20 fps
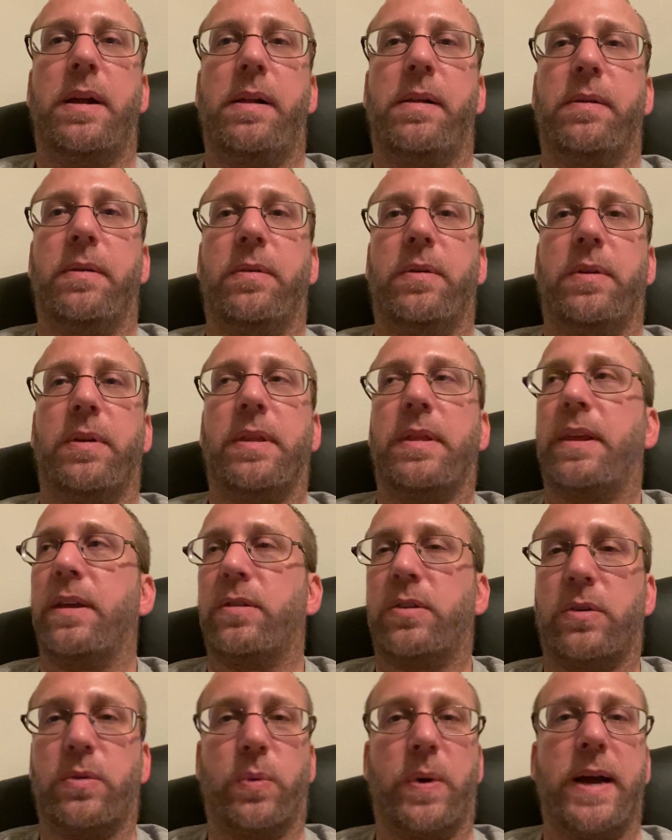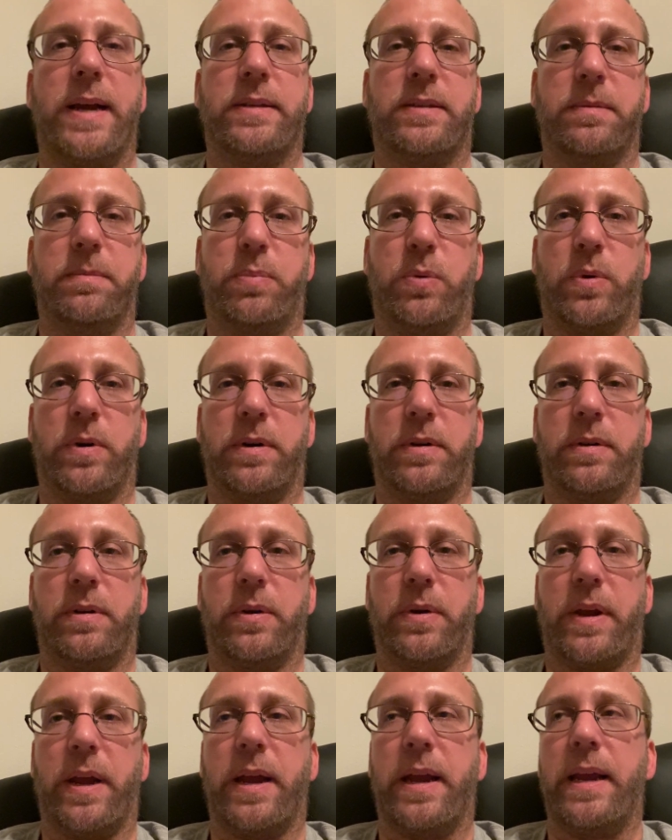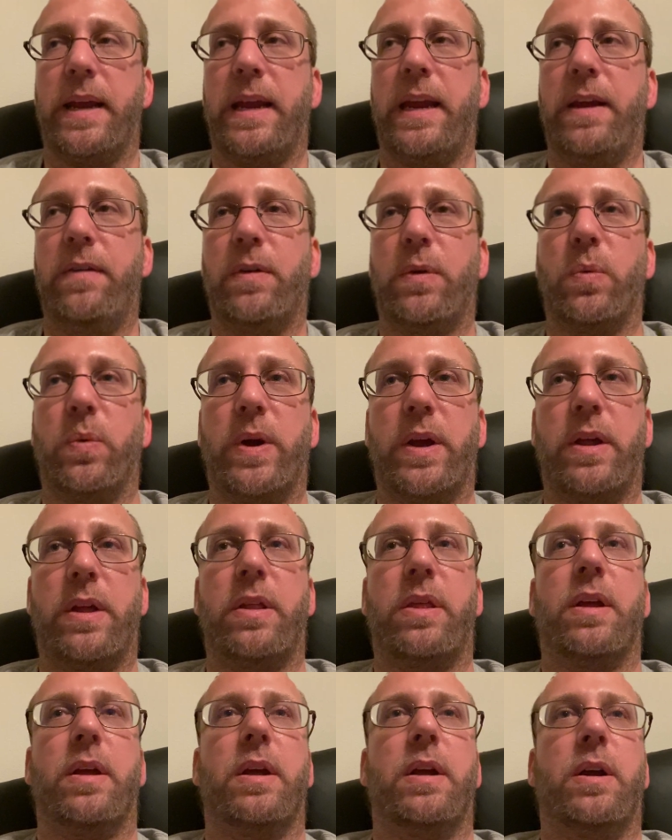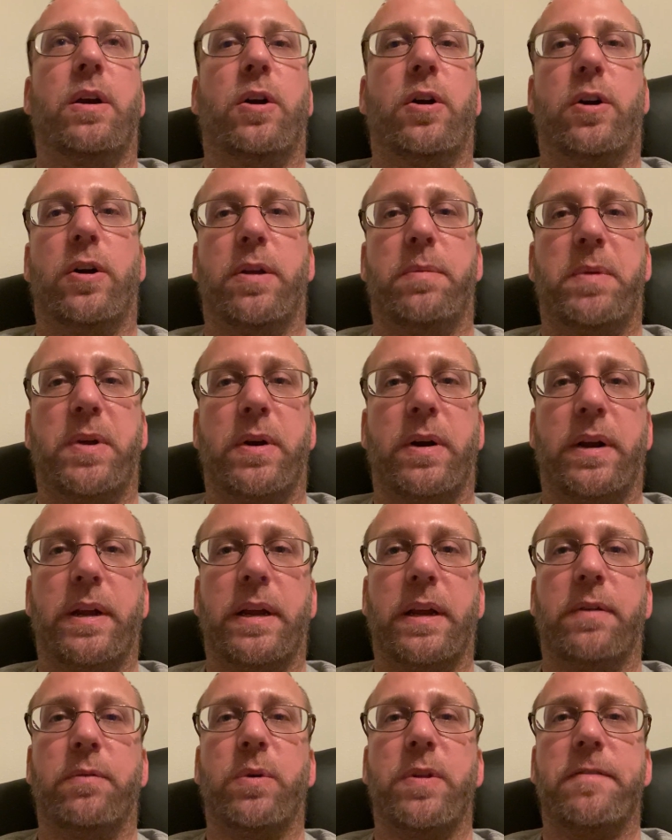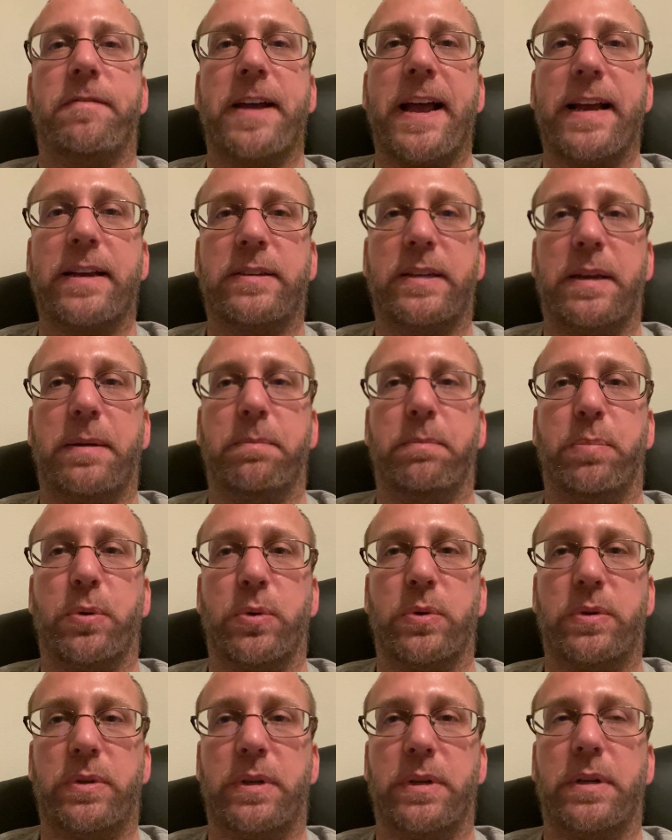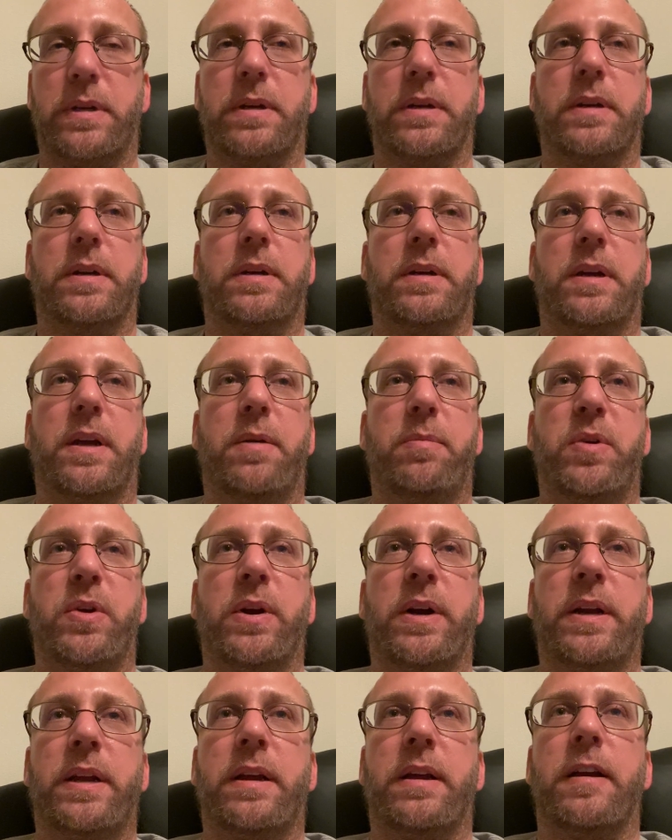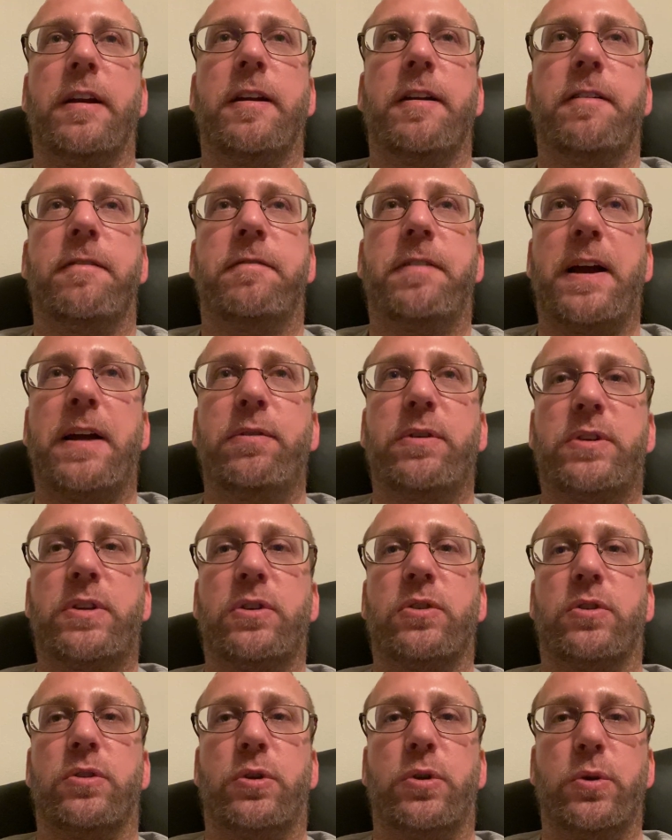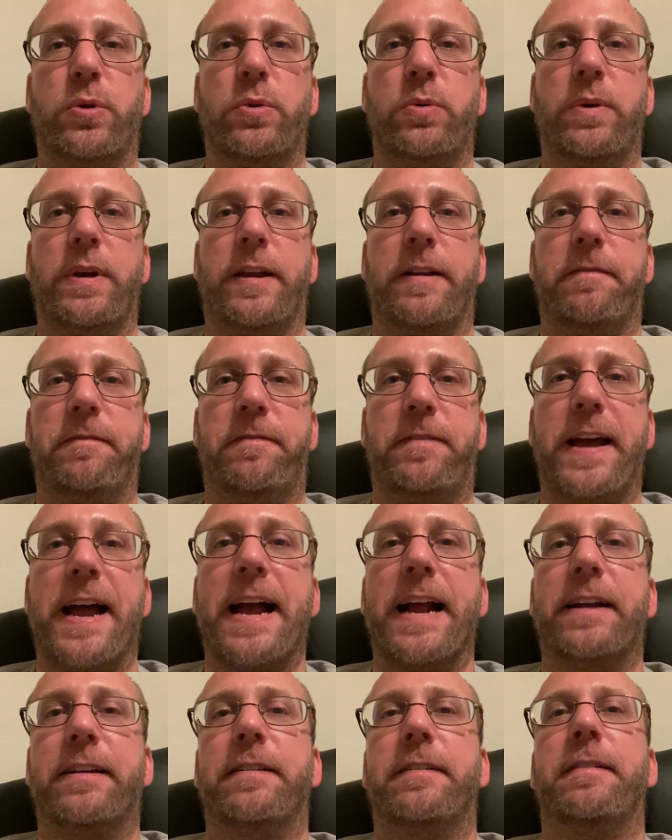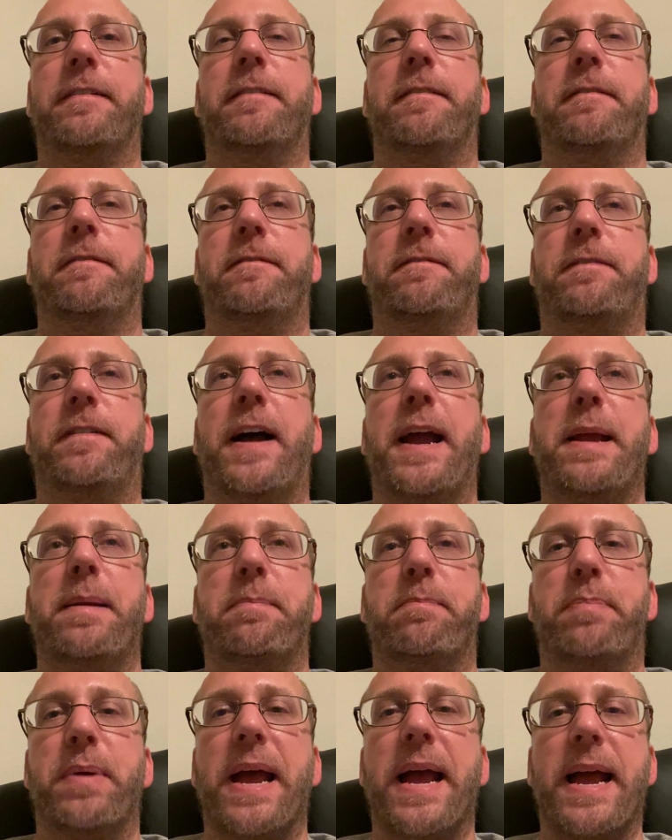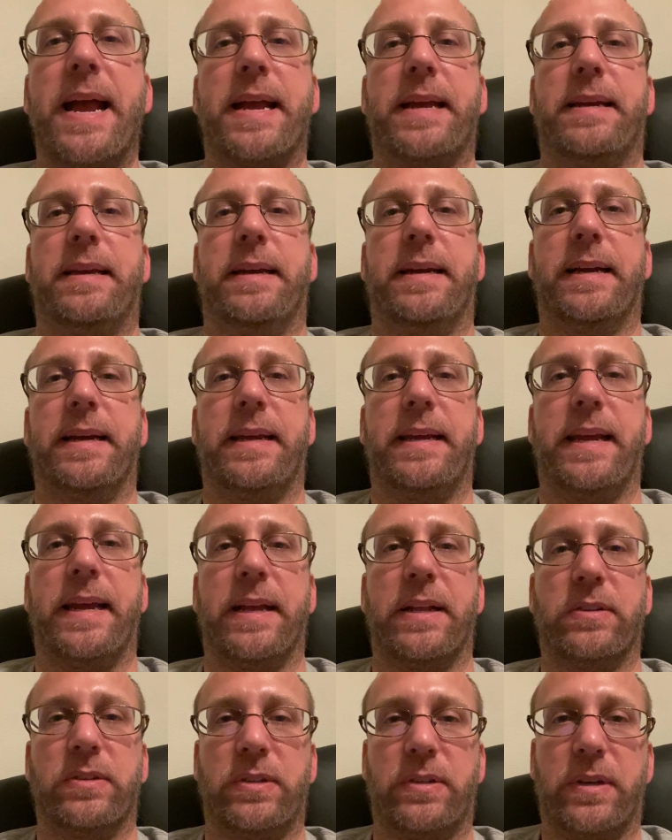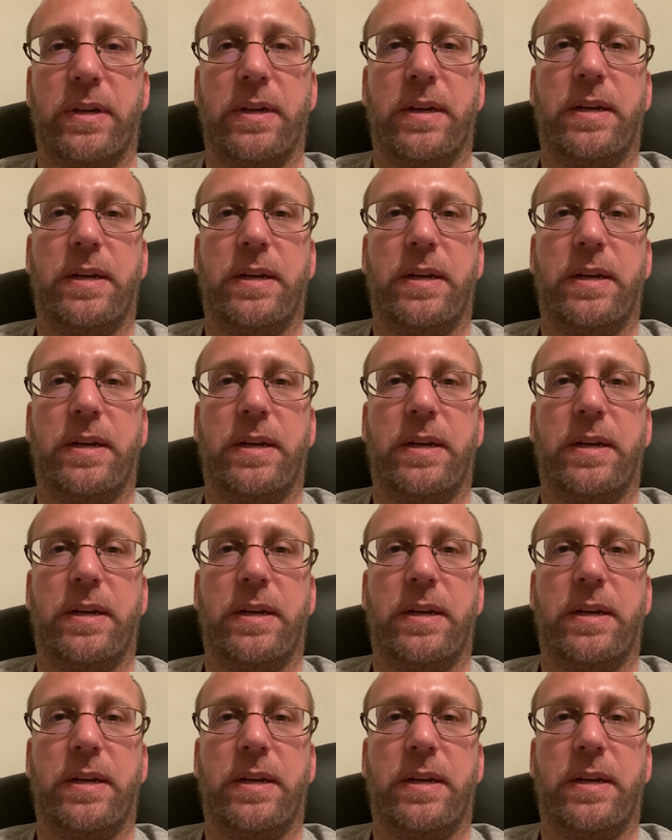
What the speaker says: This is why it's important, okay? Even with herd immunity and with vaccine-boosted immunity, viruses do, in fact, fight back against